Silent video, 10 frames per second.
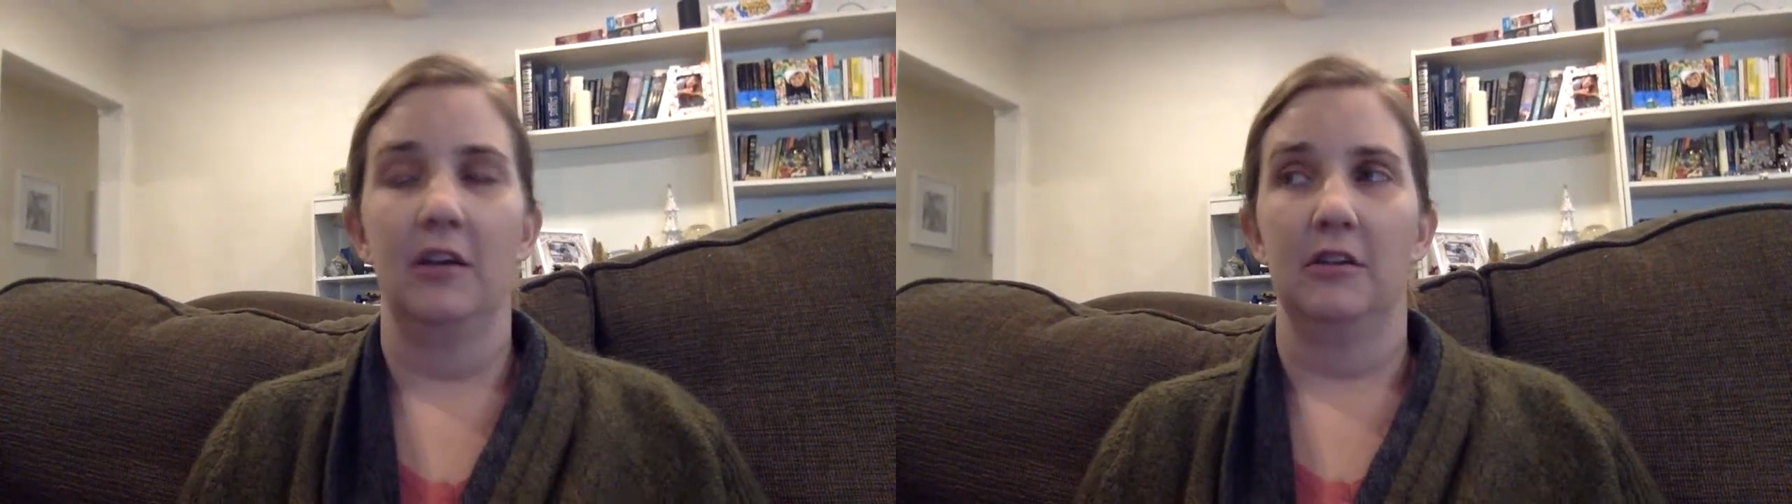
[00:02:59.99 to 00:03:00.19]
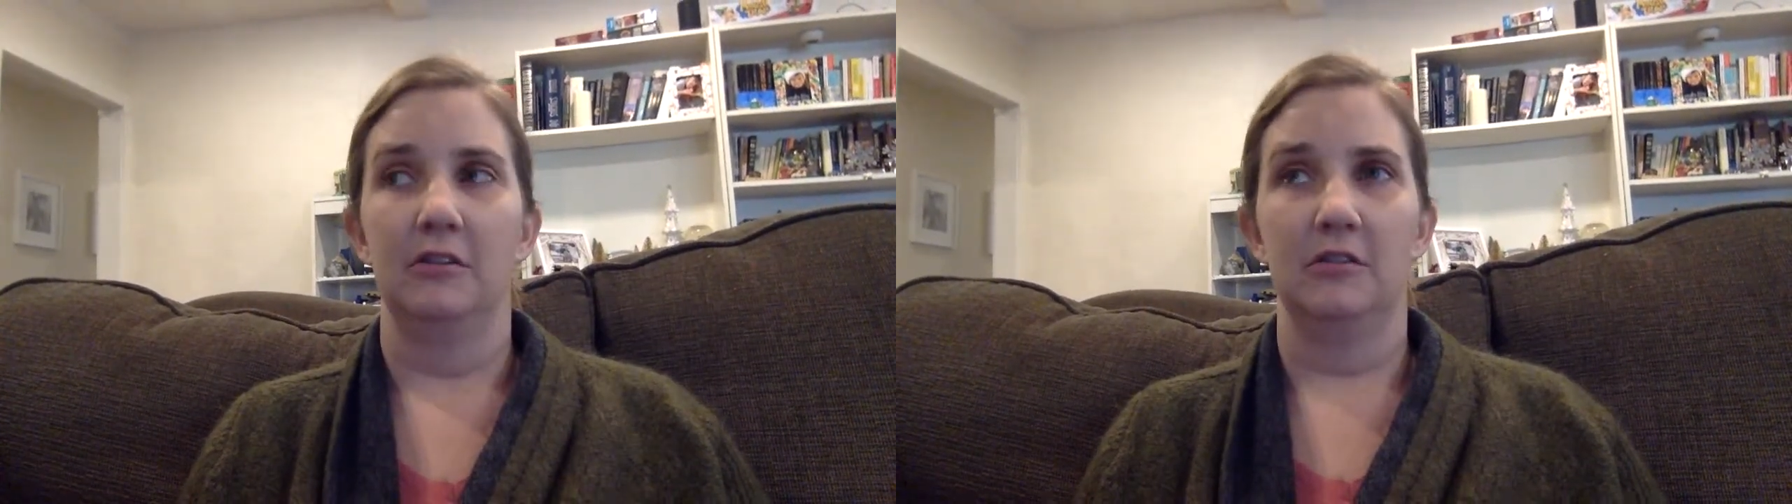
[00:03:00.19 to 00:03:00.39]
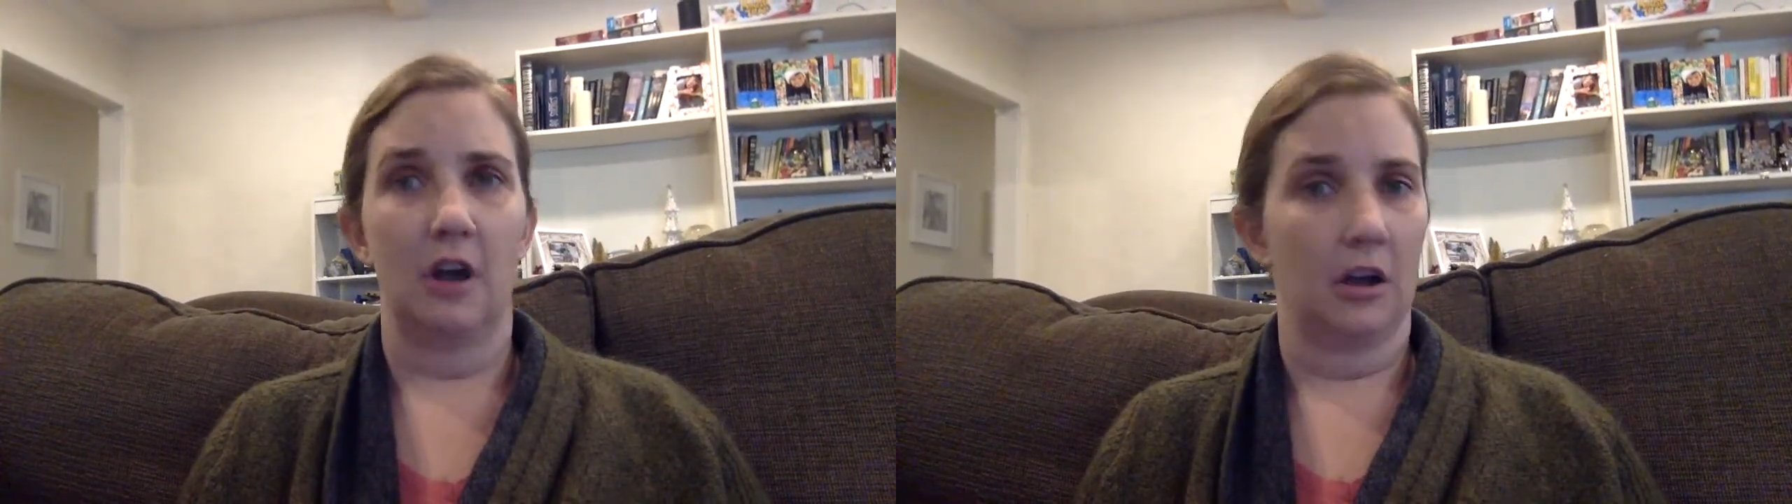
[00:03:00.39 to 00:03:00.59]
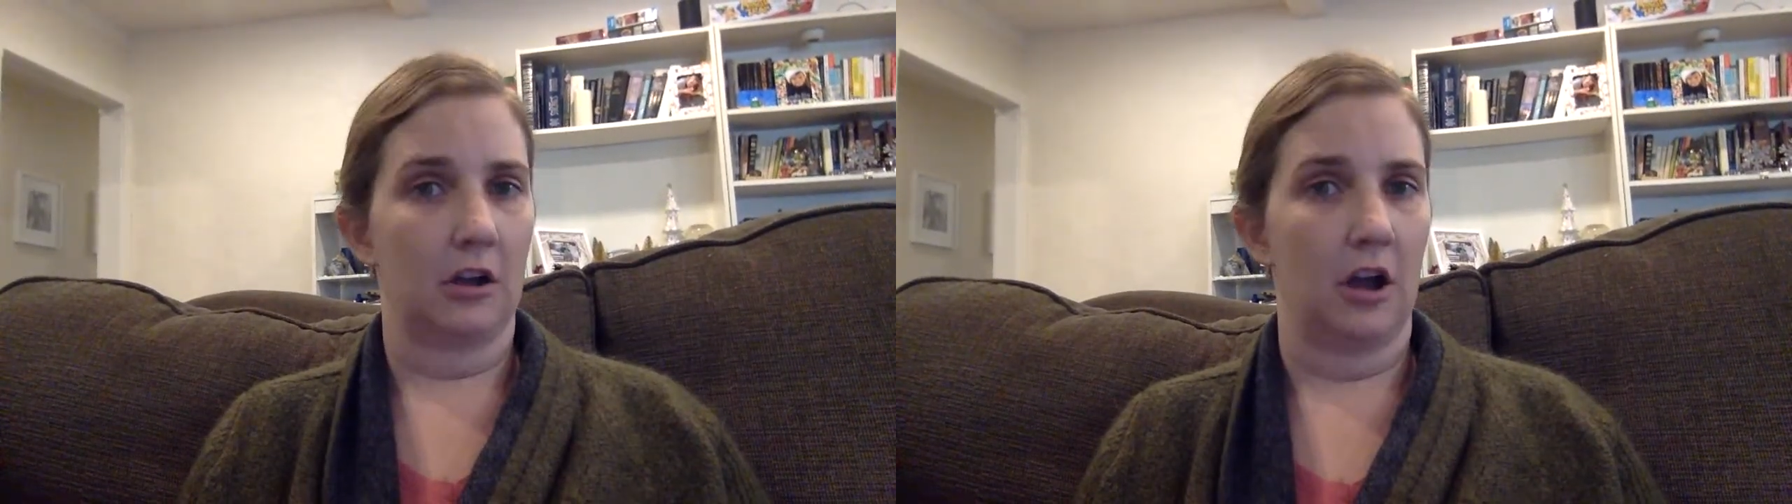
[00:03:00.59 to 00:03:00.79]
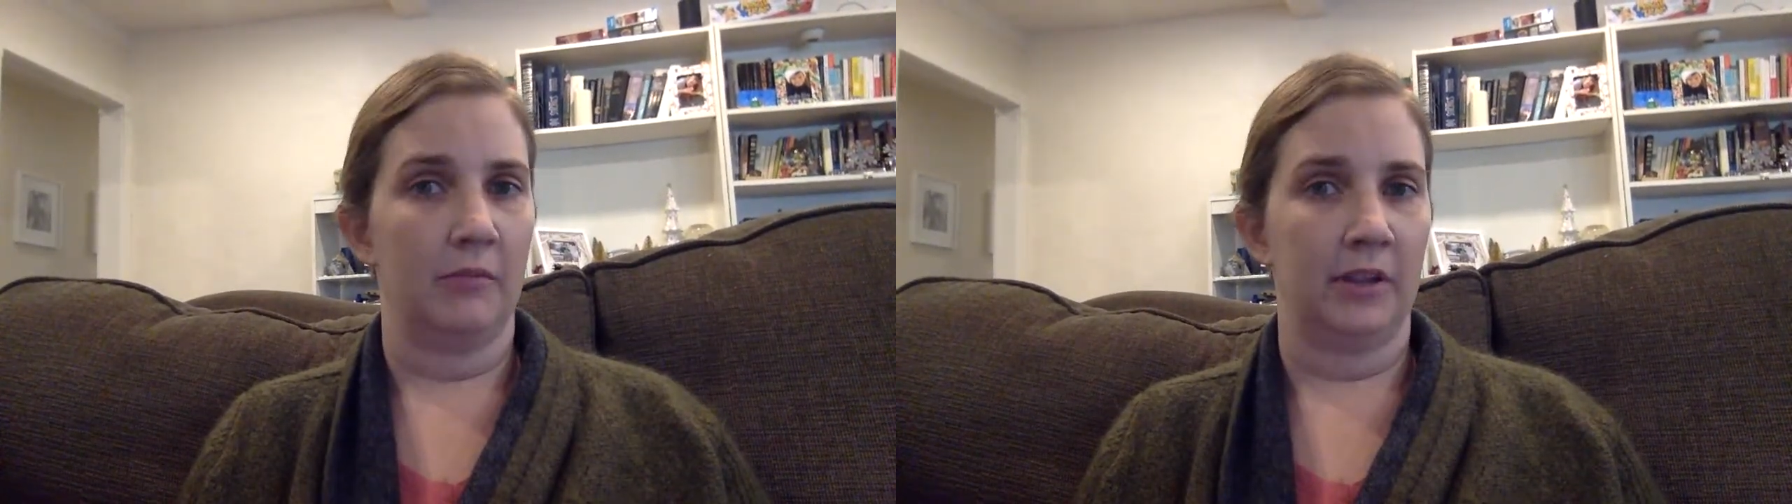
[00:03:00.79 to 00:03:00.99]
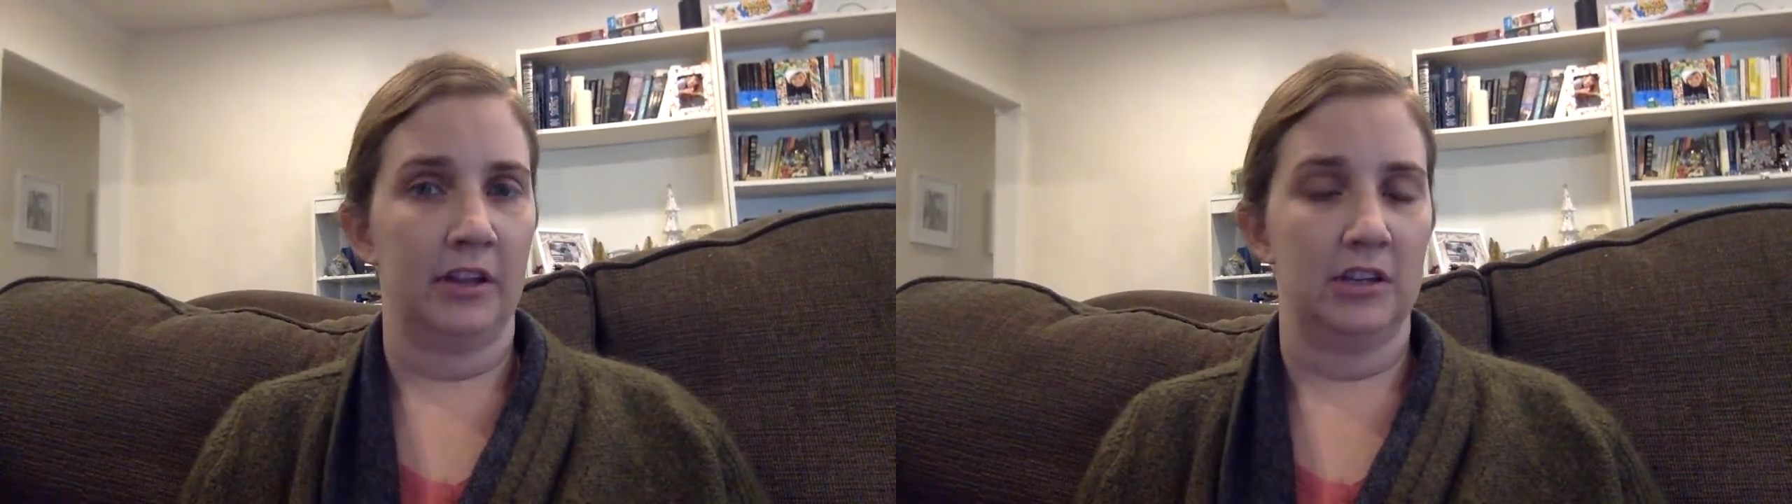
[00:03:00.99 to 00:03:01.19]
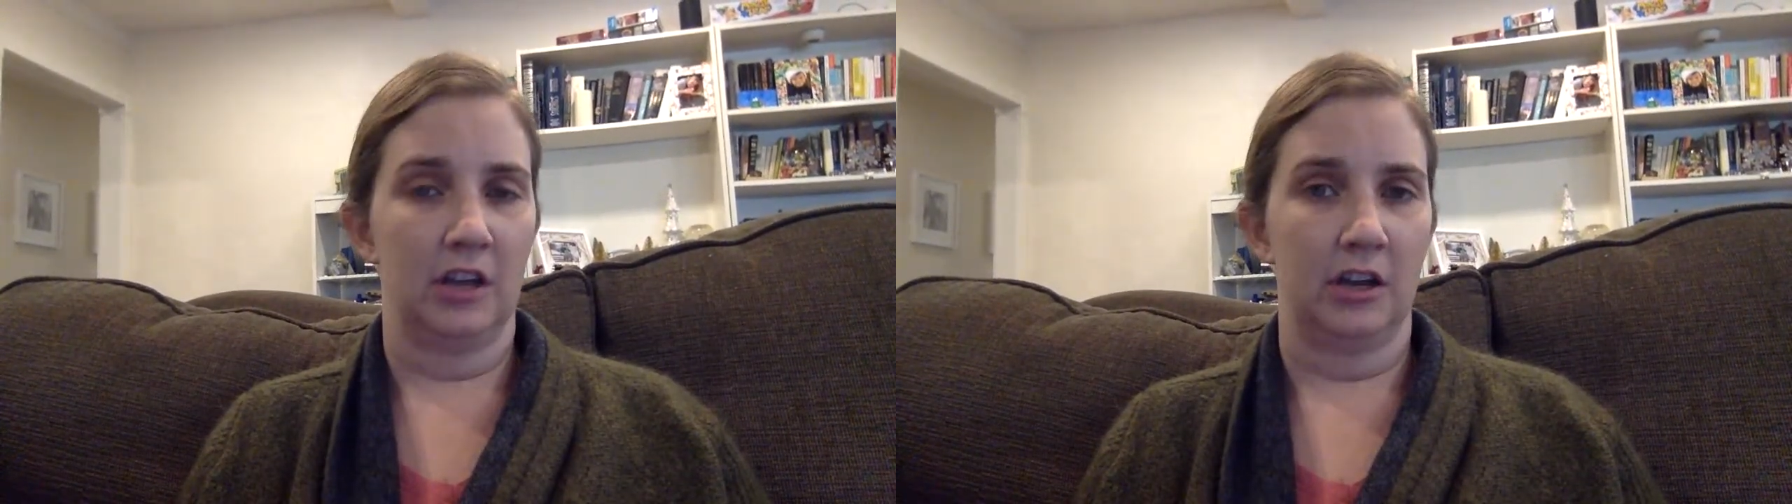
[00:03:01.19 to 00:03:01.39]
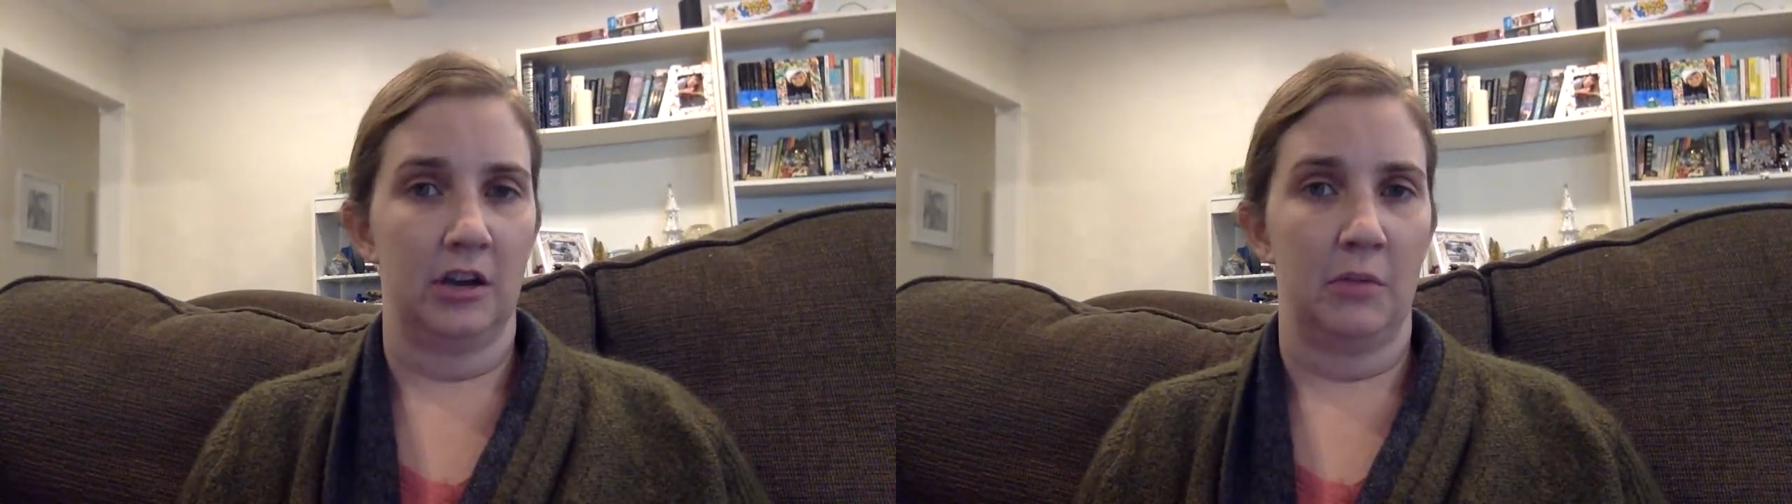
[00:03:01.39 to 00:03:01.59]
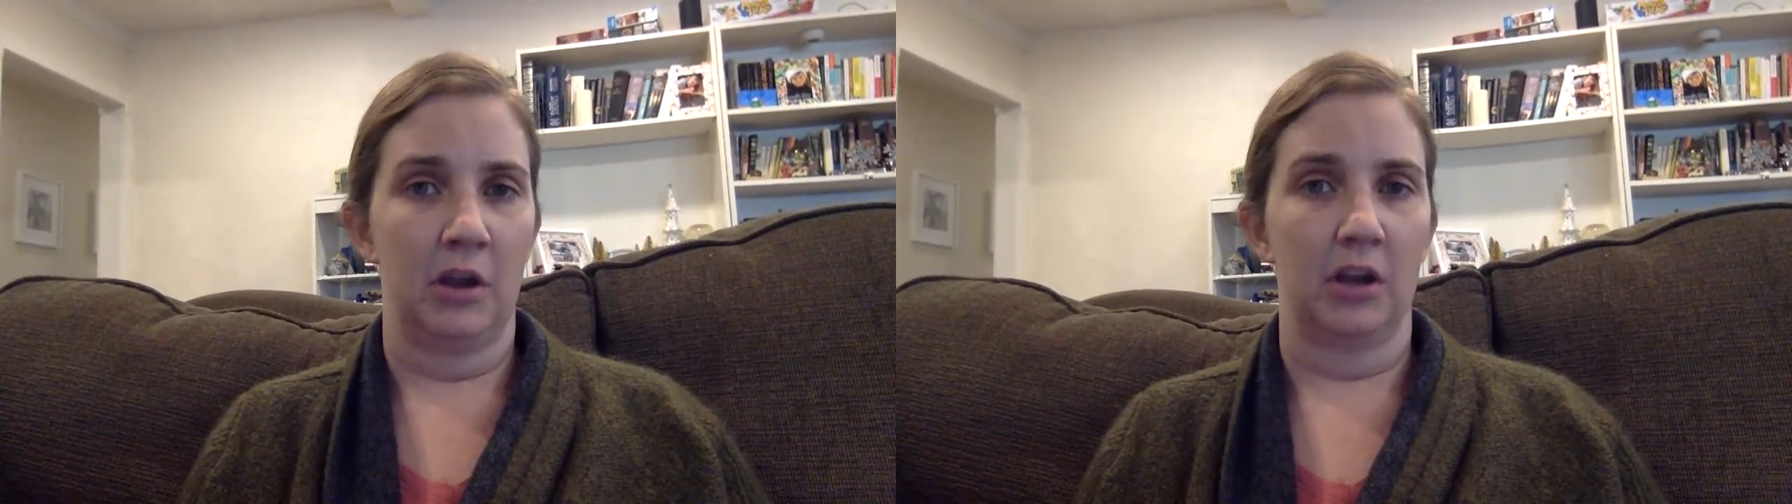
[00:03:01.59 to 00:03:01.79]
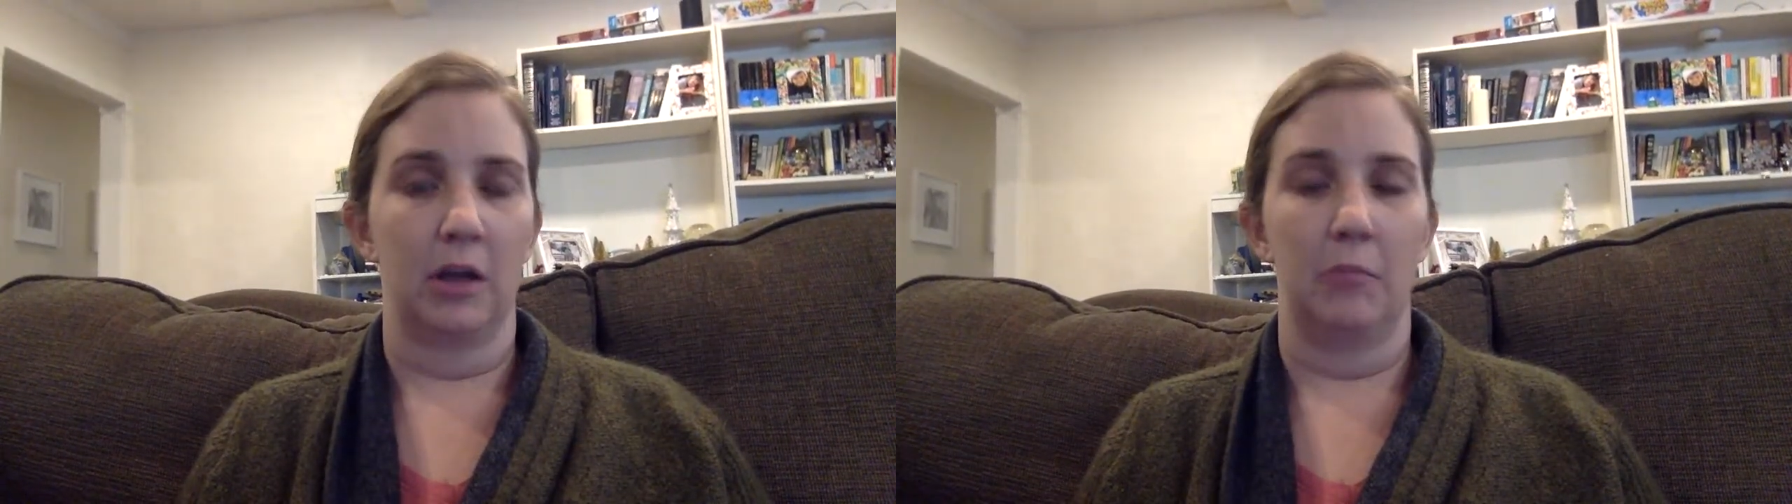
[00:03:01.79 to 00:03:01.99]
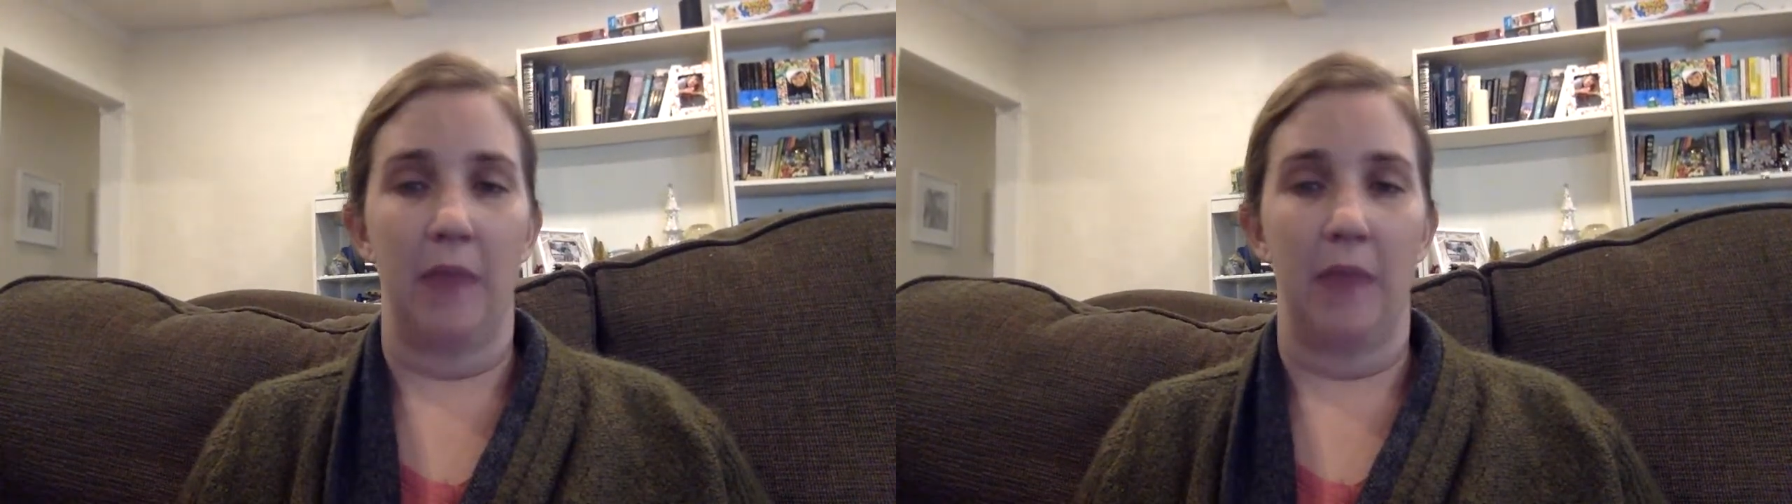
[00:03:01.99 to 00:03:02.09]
not commonly done in America.